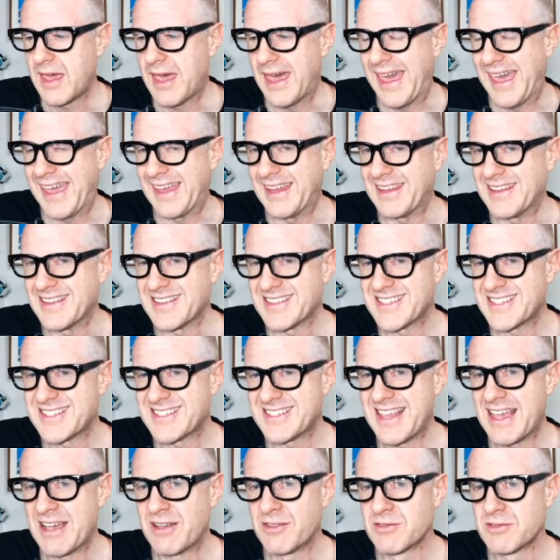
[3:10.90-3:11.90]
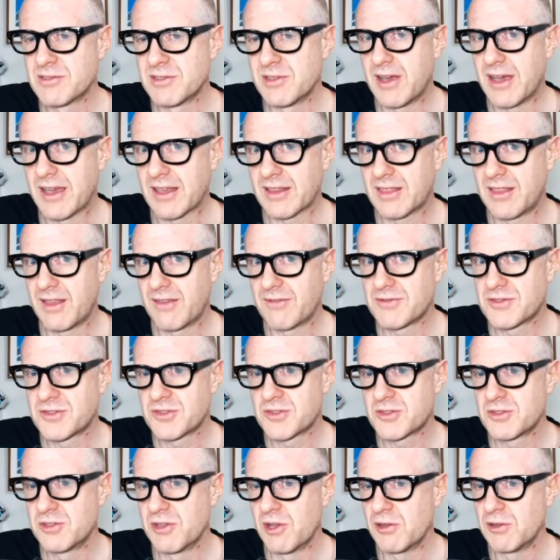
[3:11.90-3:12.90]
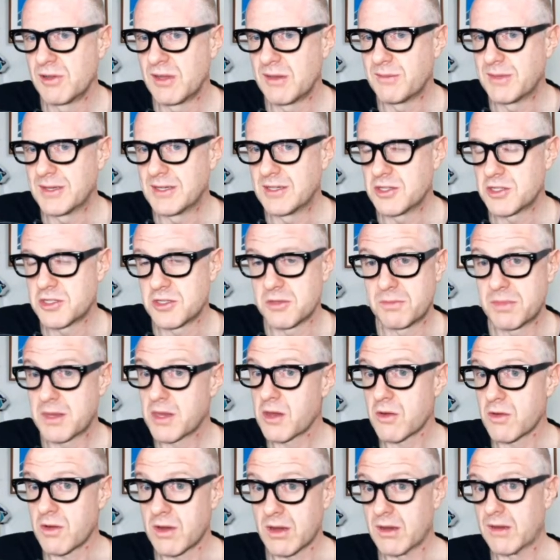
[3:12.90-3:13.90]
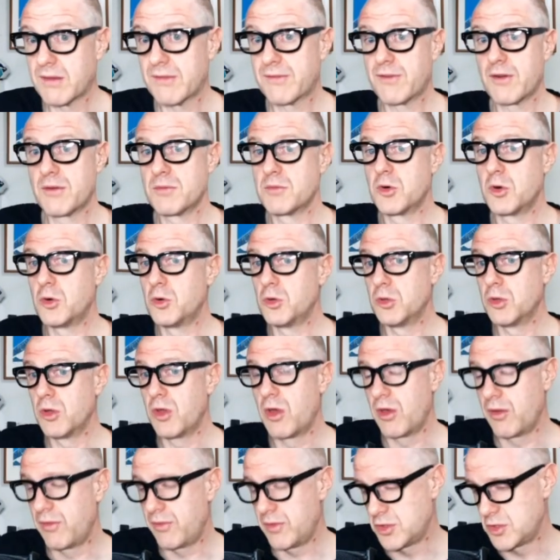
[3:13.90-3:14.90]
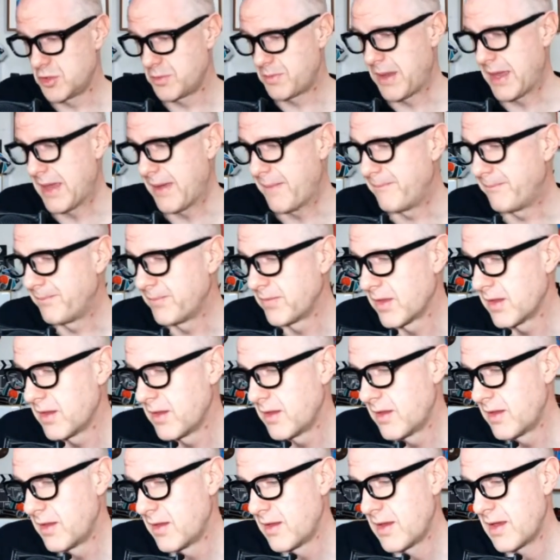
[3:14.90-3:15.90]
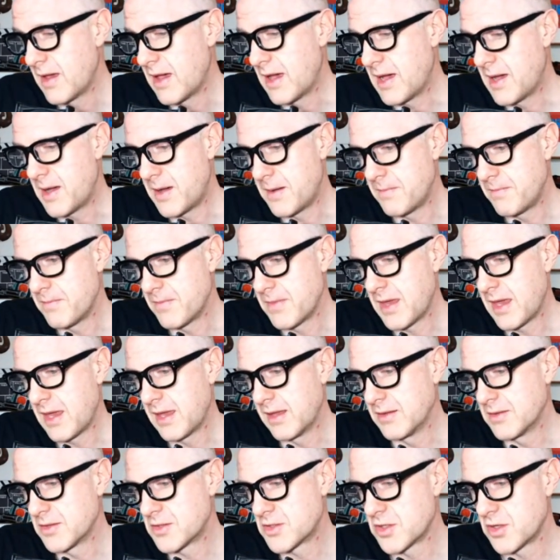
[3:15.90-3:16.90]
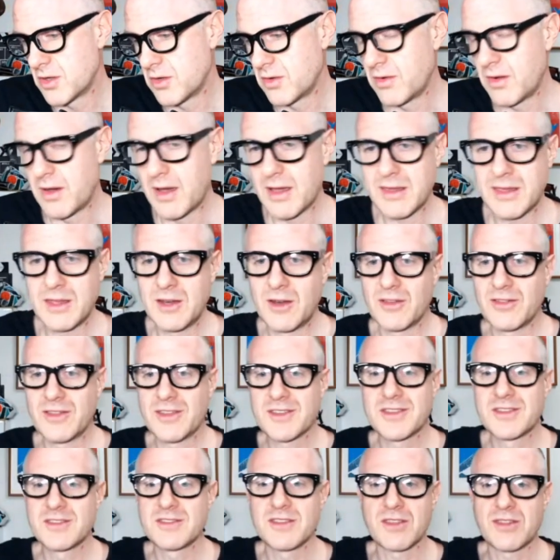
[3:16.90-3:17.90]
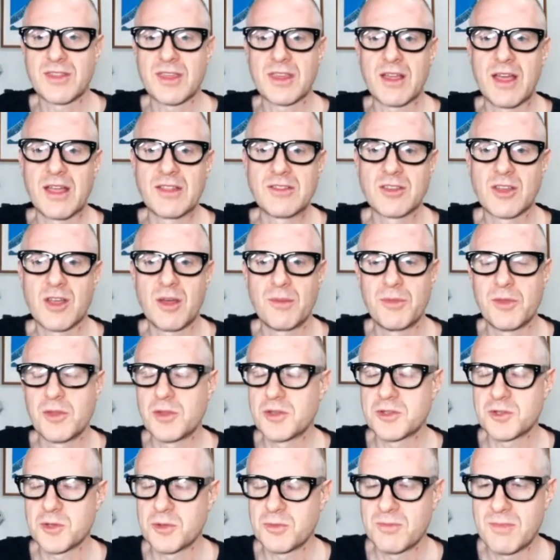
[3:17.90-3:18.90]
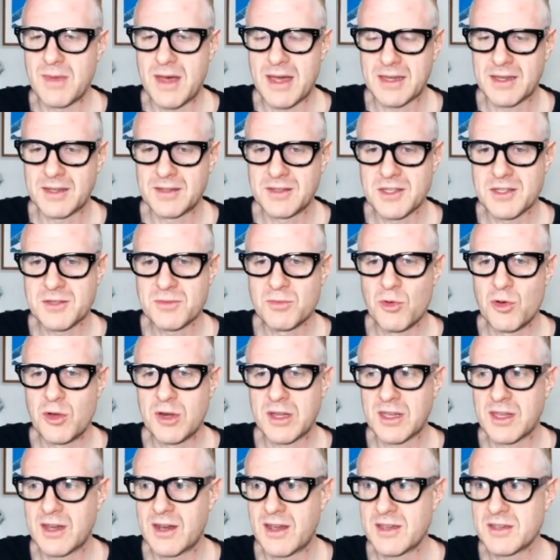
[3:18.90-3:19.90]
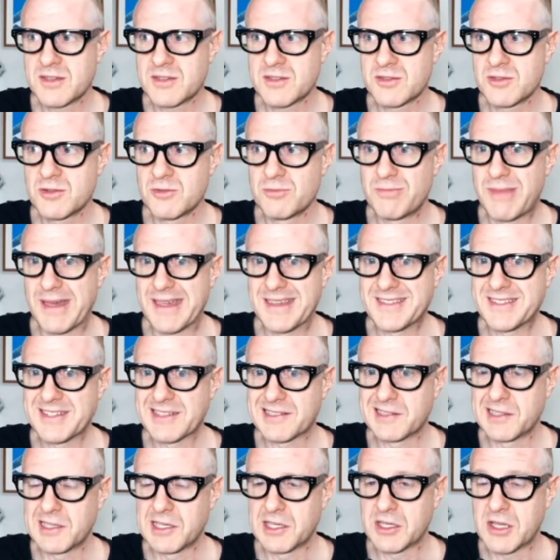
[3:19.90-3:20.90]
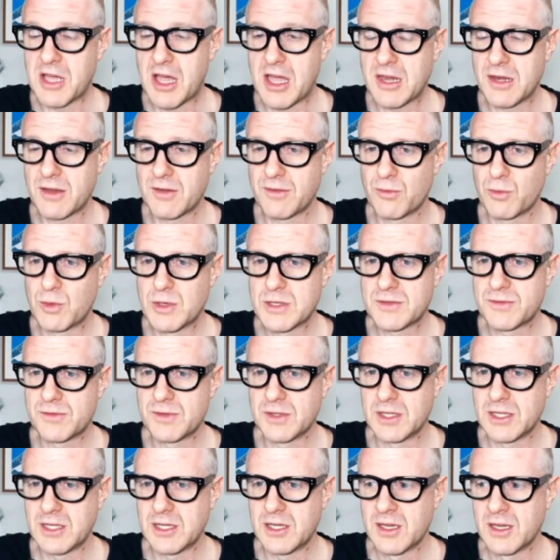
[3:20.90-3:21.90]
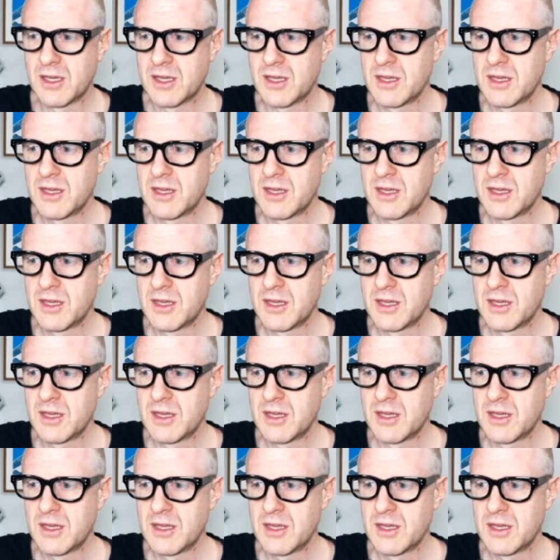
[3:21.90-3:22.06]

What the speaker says: And it sounds like they've slowly been disappearing from all over Japan. And this is the thing. I took up to the supermarket this morning, and I still basically kind of wistfully